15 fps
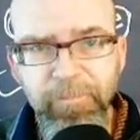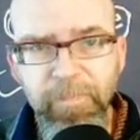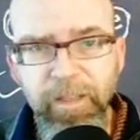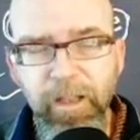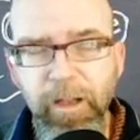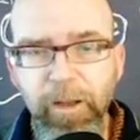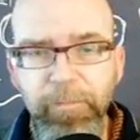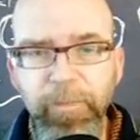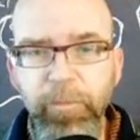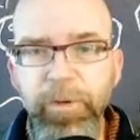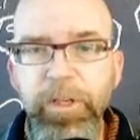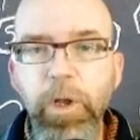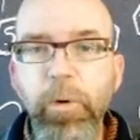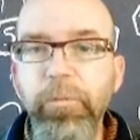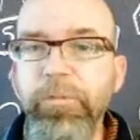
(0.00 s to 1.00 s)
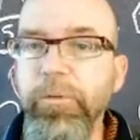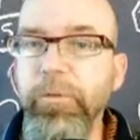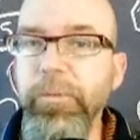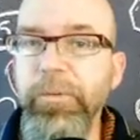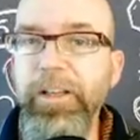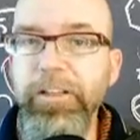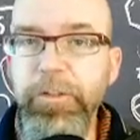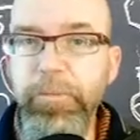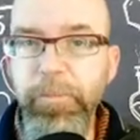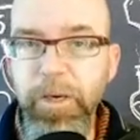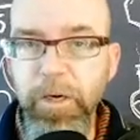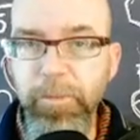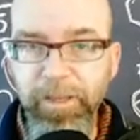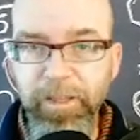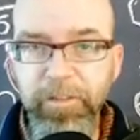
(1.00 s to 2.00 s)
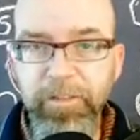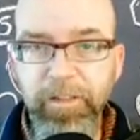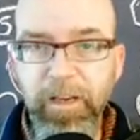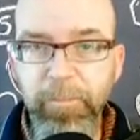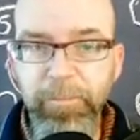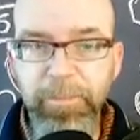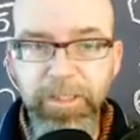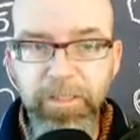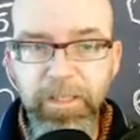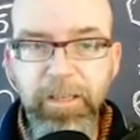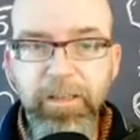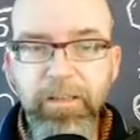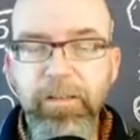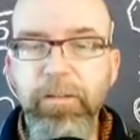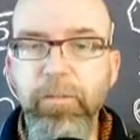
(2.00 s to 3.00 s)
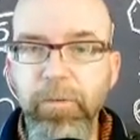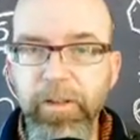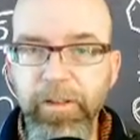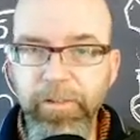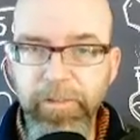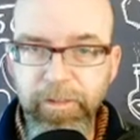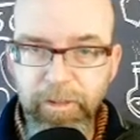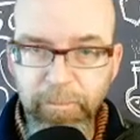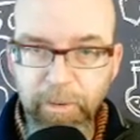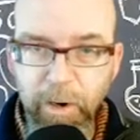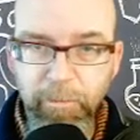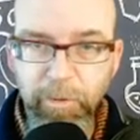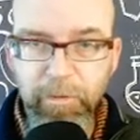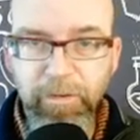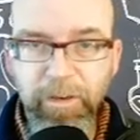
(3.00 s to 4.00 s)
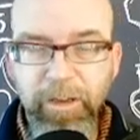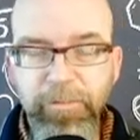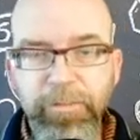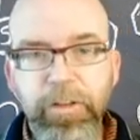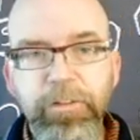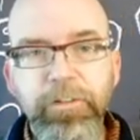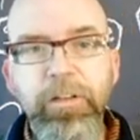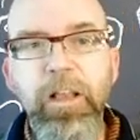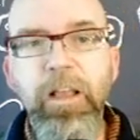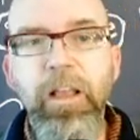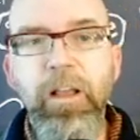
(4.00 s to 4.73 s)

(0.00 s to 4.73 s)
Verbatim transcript: um, we know through experiments that have been done with the marbled crayfish